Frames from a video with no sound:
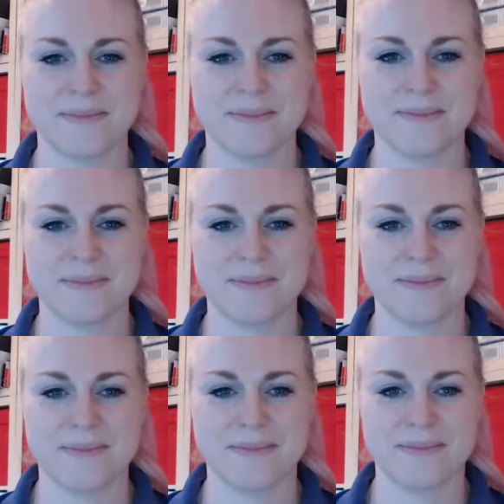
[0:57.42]

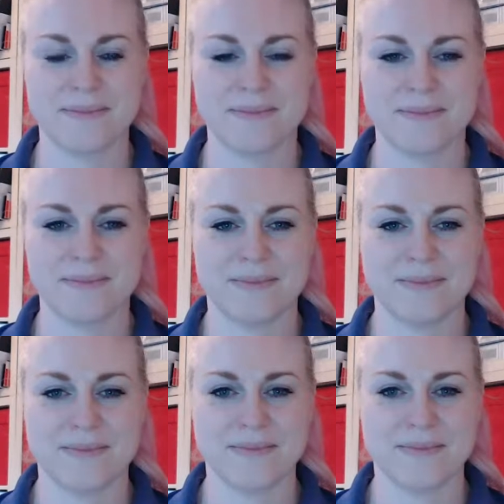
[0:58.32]

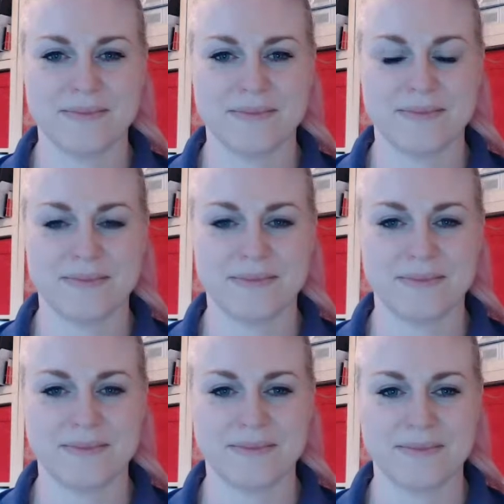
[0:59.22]

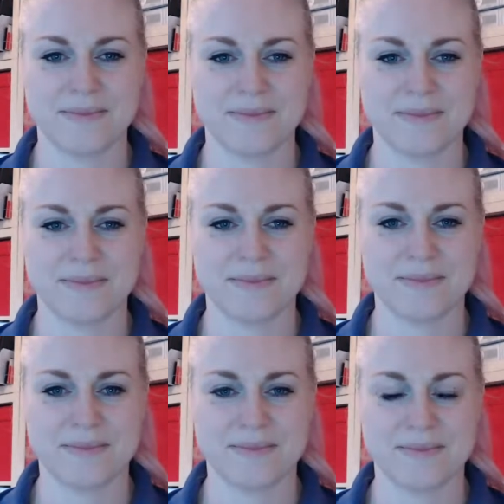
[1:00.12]

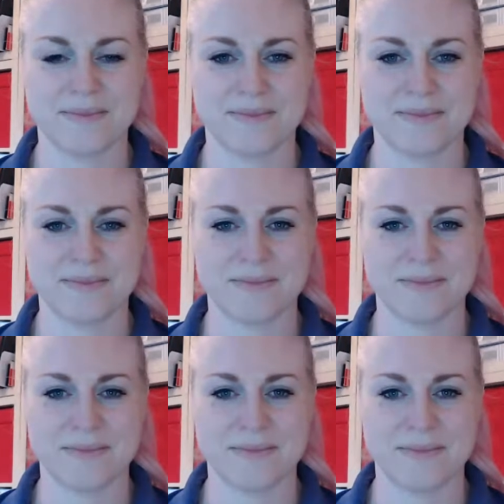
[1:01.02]

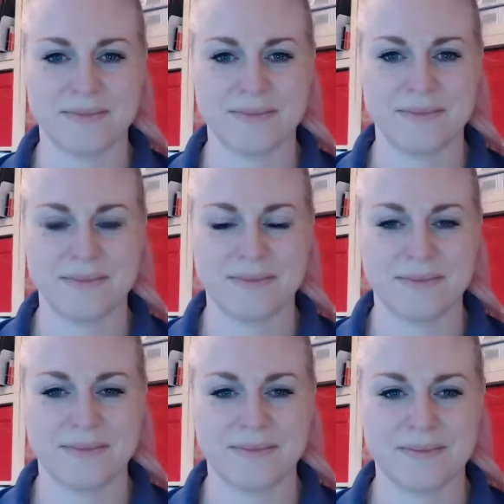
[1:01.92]

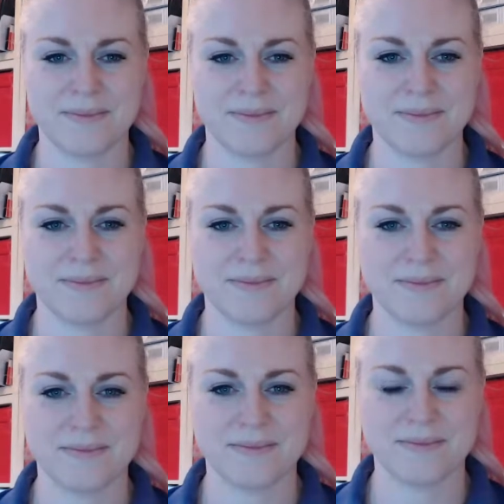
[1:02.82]
(silent)